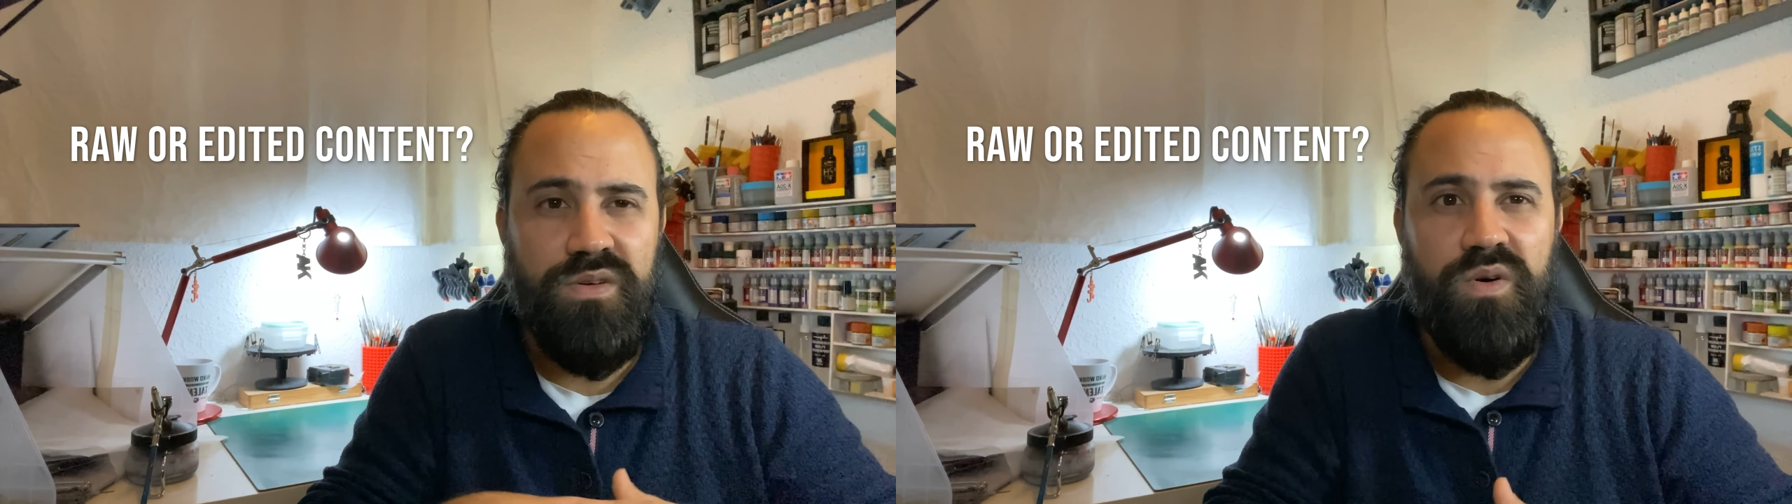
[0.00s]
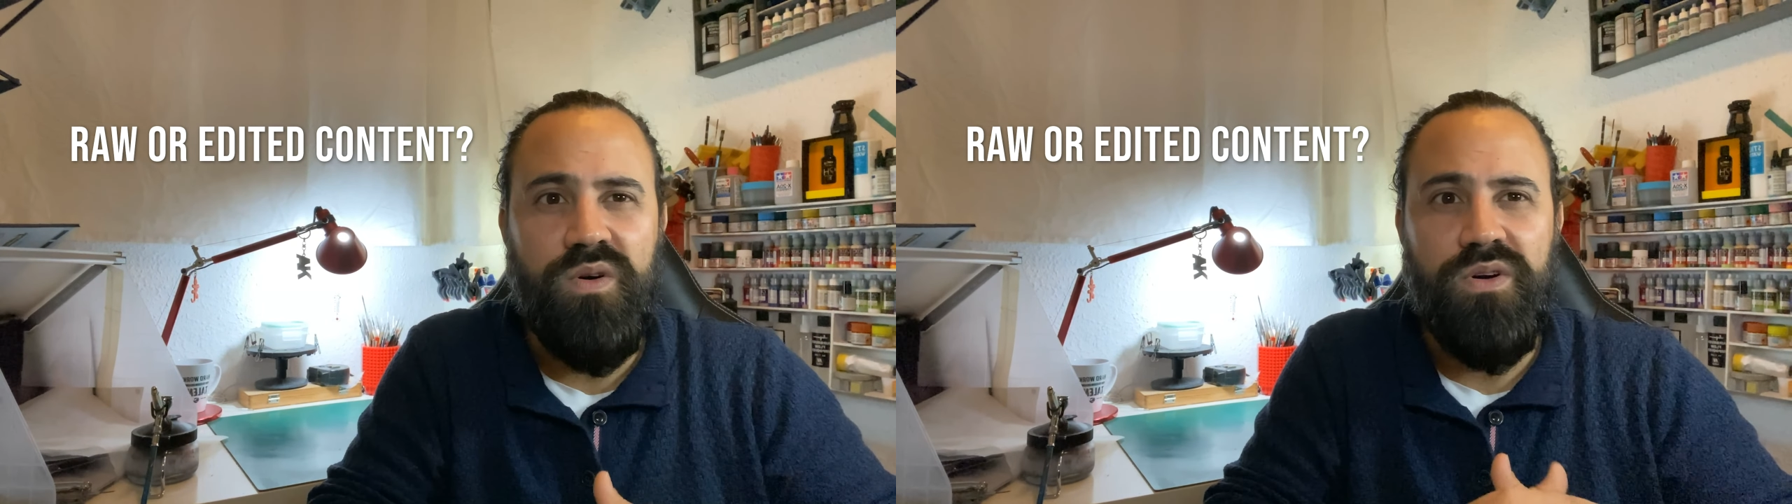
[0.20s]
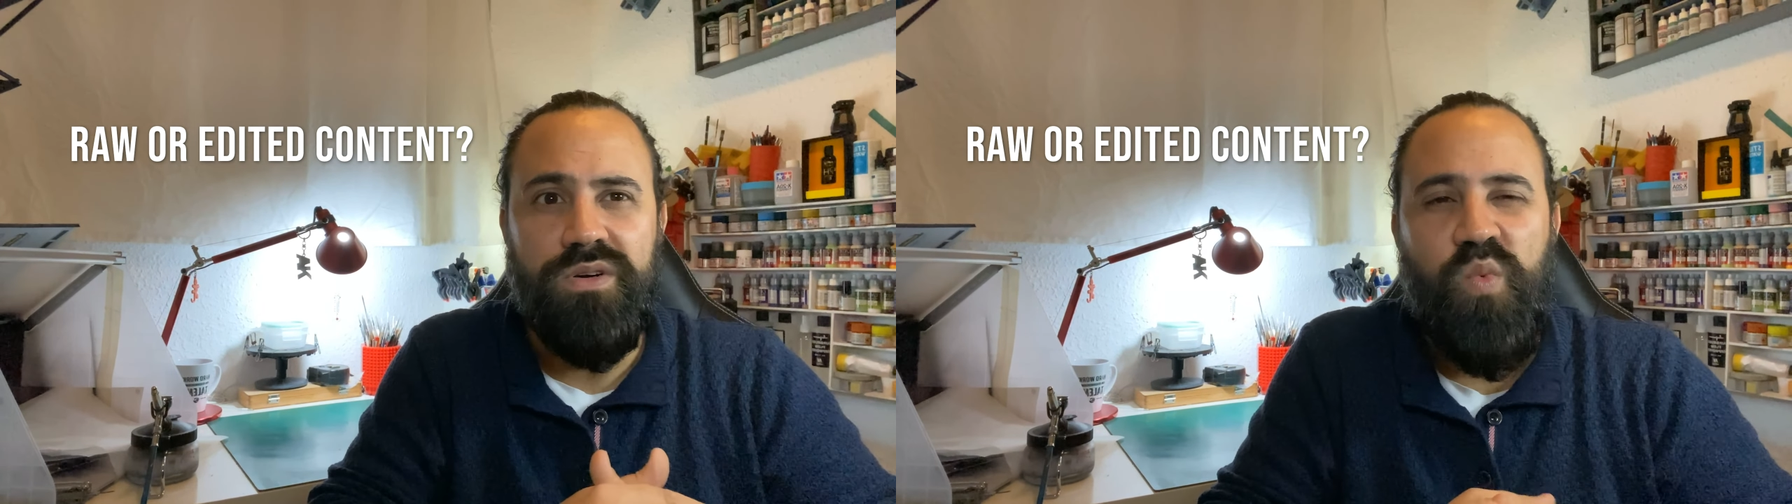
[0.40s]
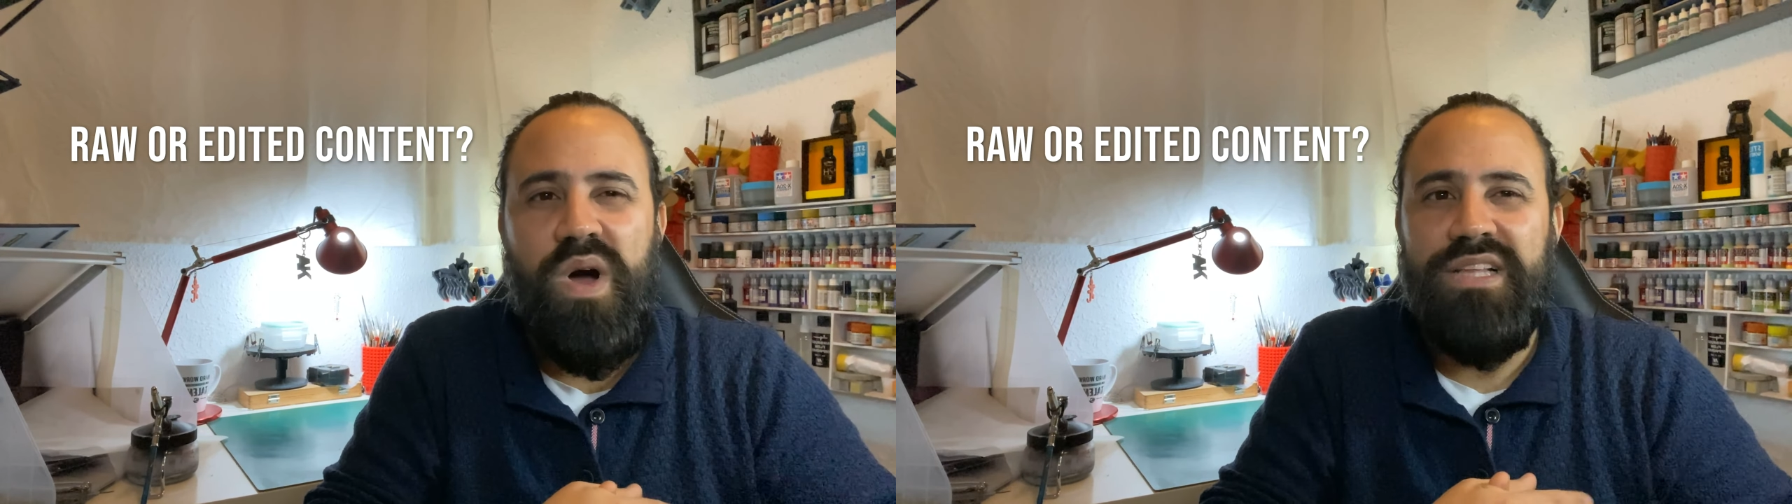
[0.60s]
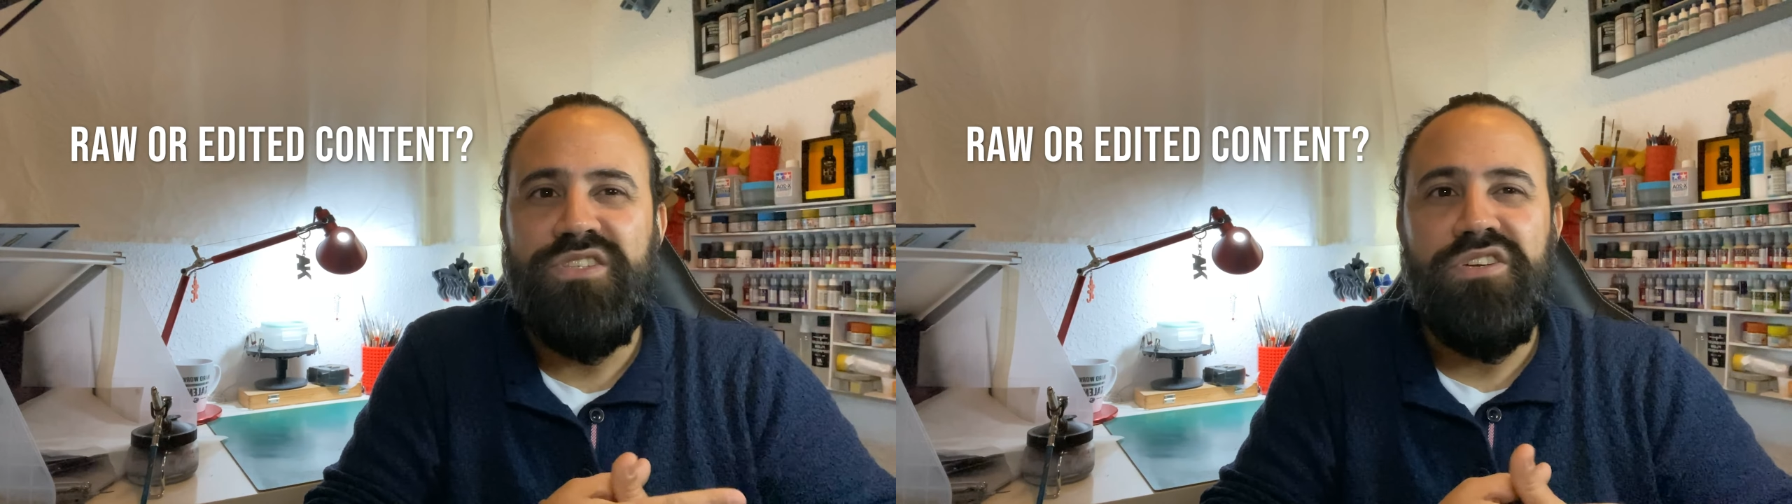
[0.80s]
or
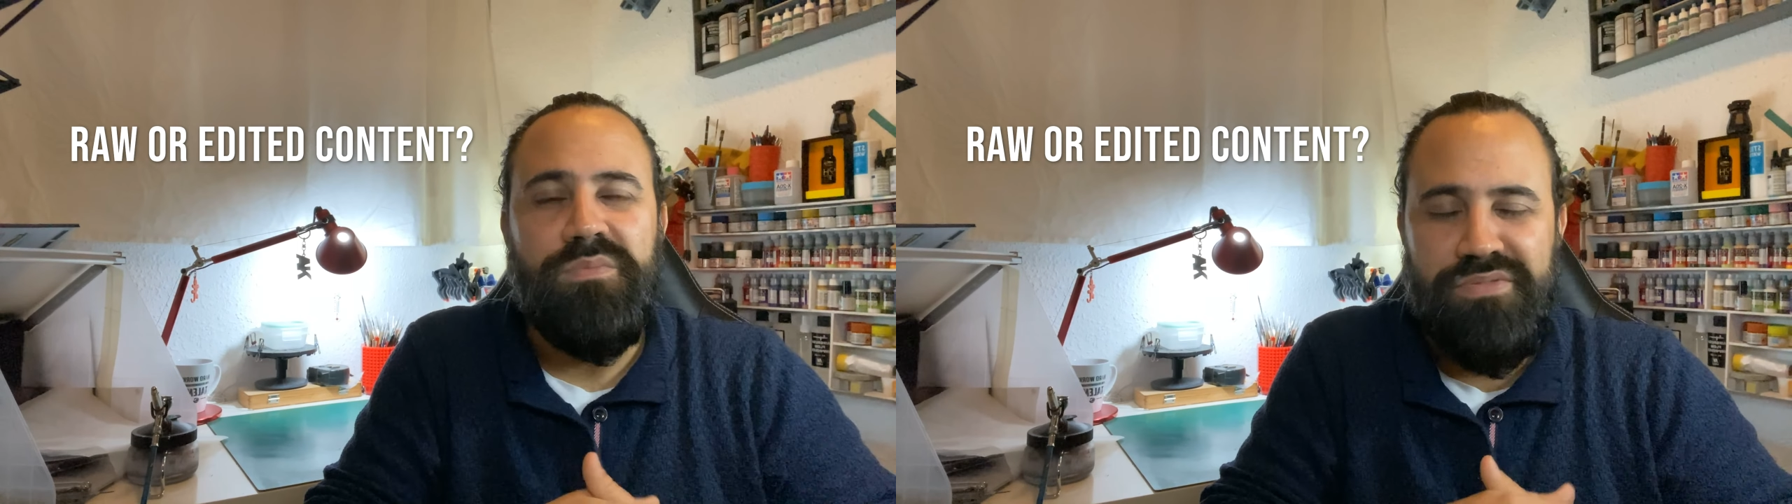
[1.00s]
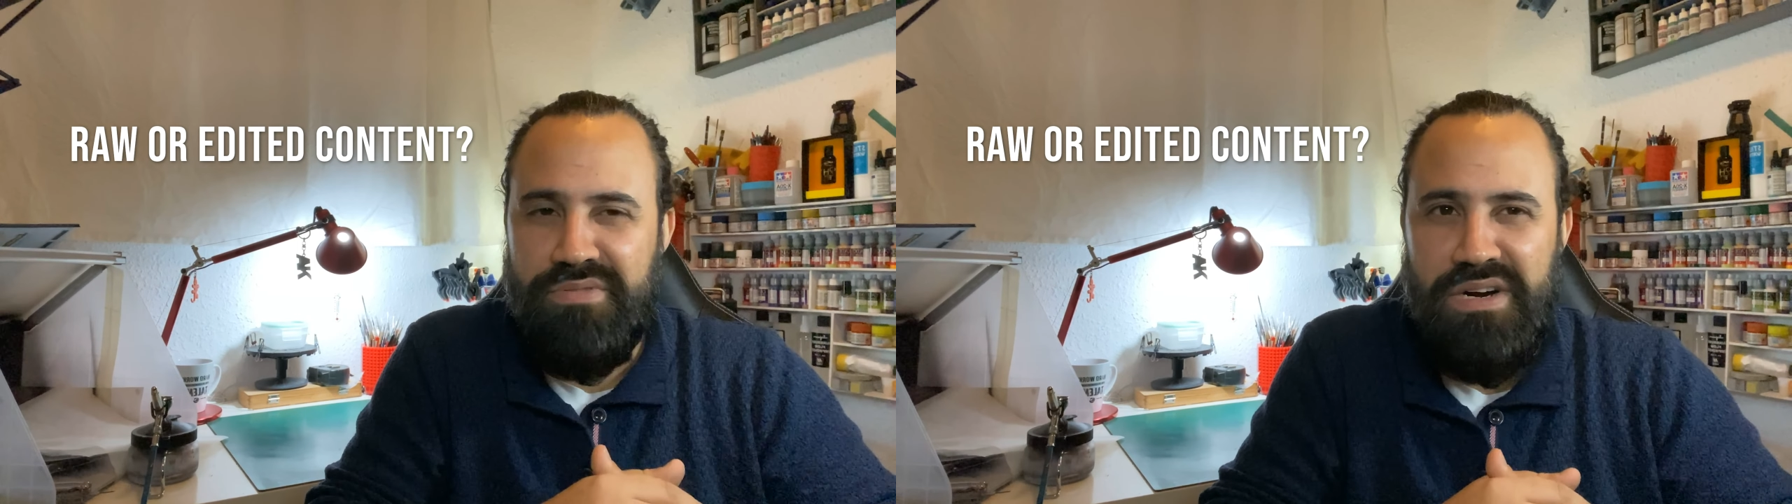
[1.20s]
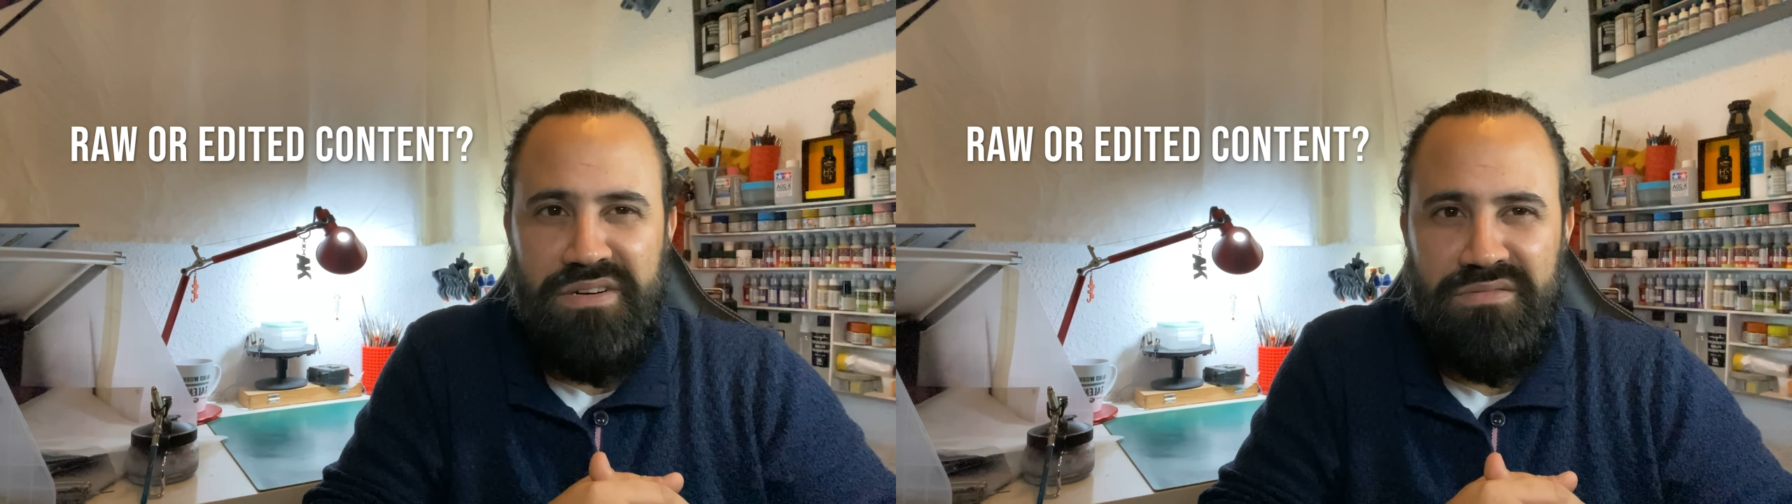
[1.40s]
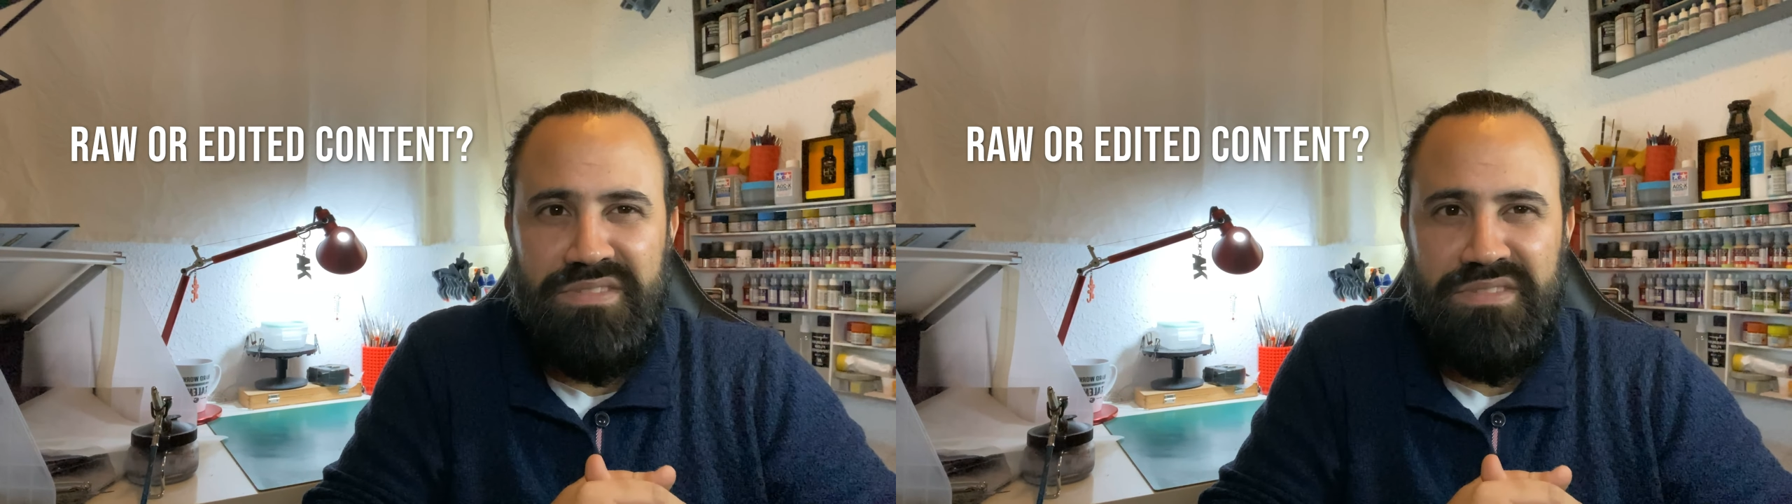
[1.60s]
what do you prefer?